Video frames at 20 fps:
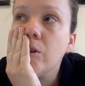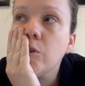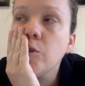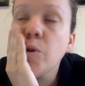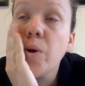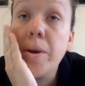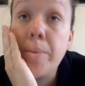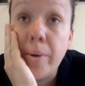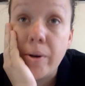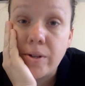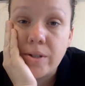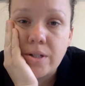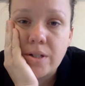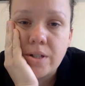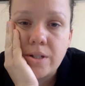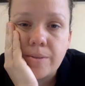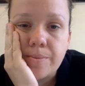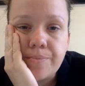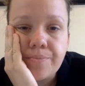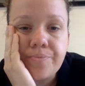toy
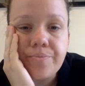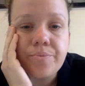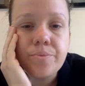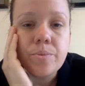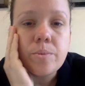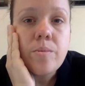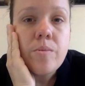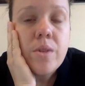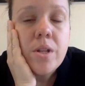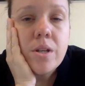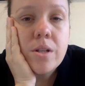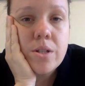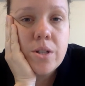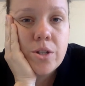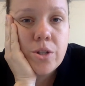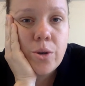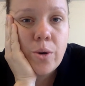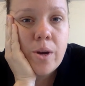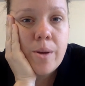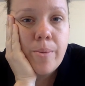boxes. So
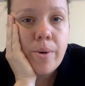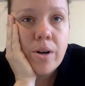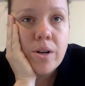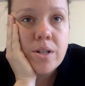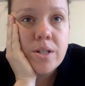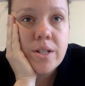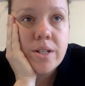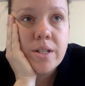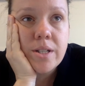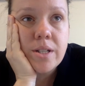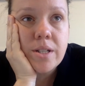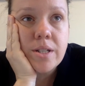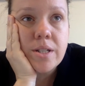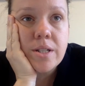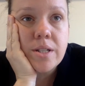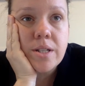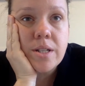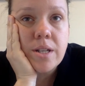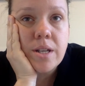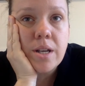toy
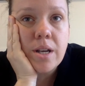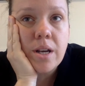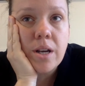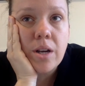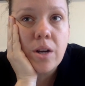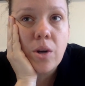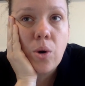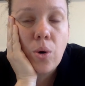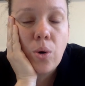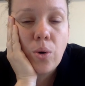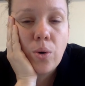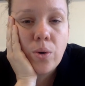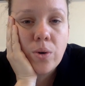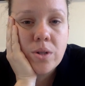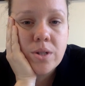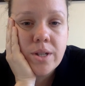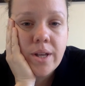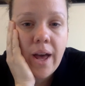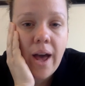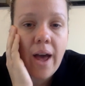boxes
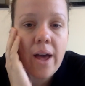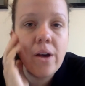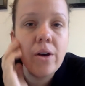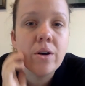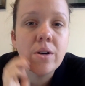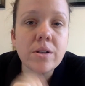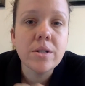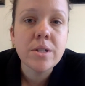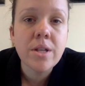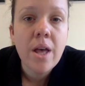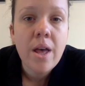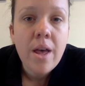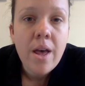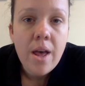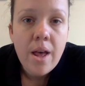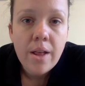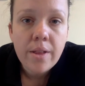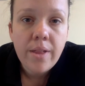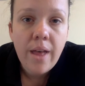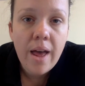cause chaos.
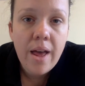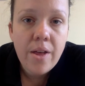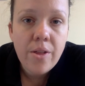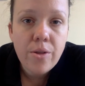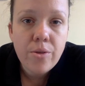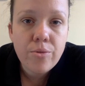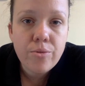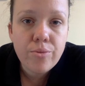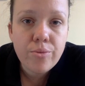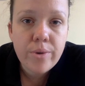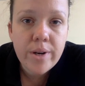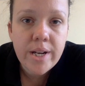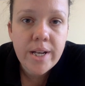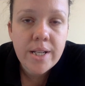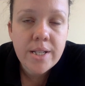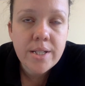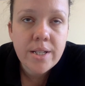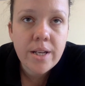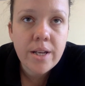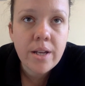They are the
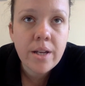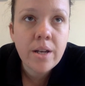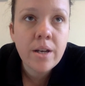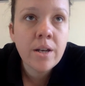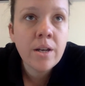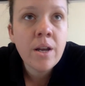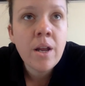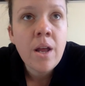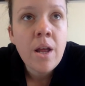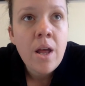reason